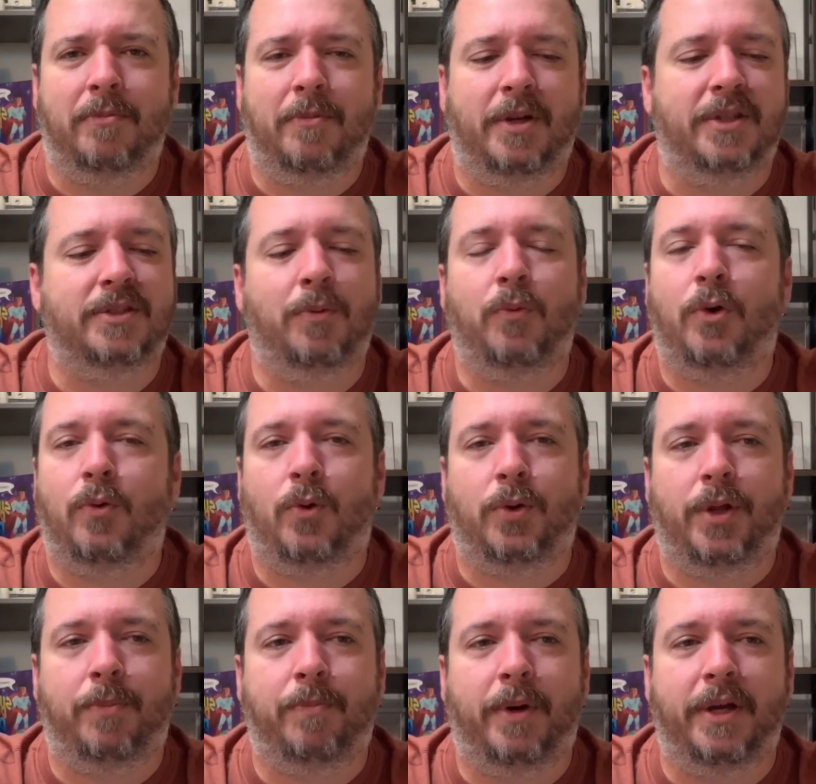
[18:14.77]
because it won't
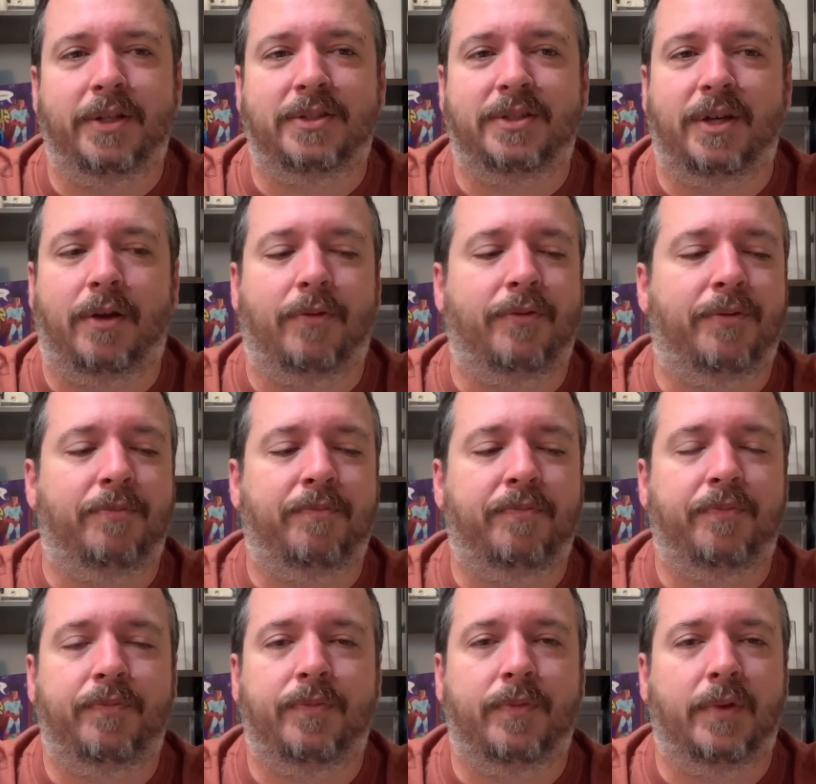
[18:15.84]
hold up by itself.
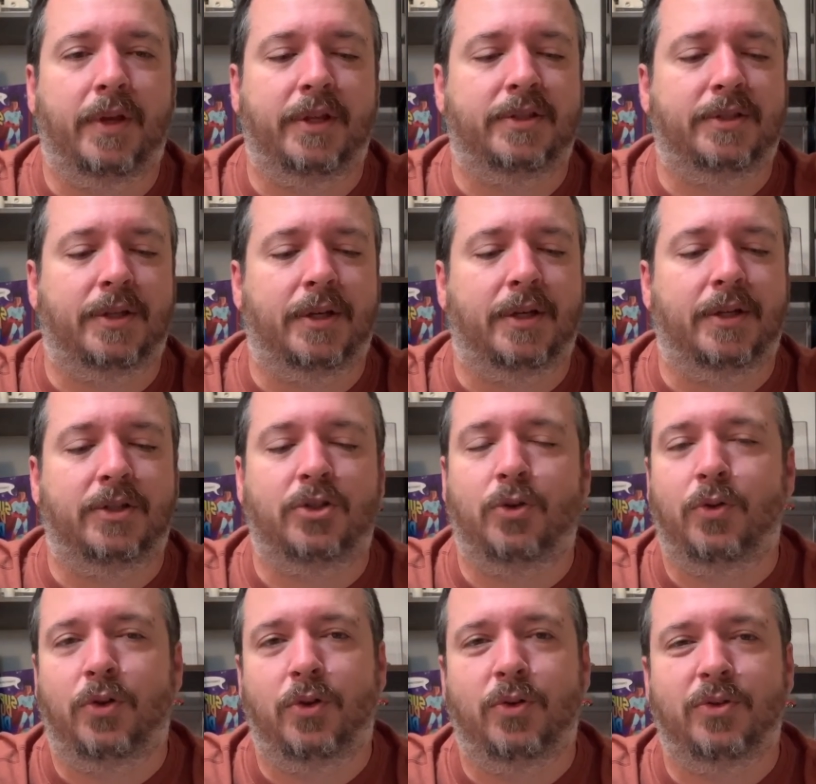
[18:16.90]
It's too
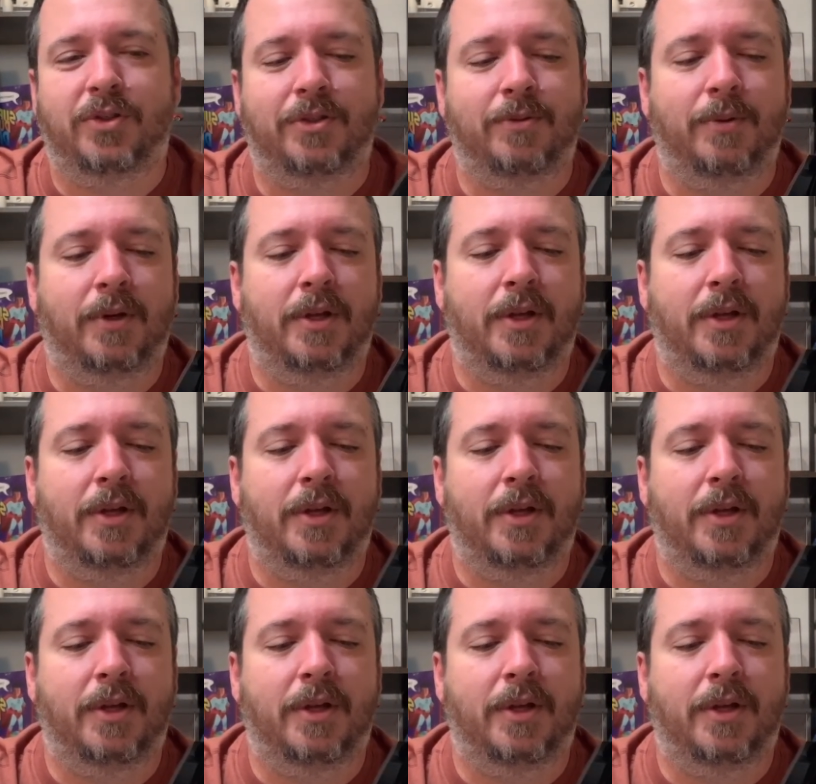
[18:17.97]
loose.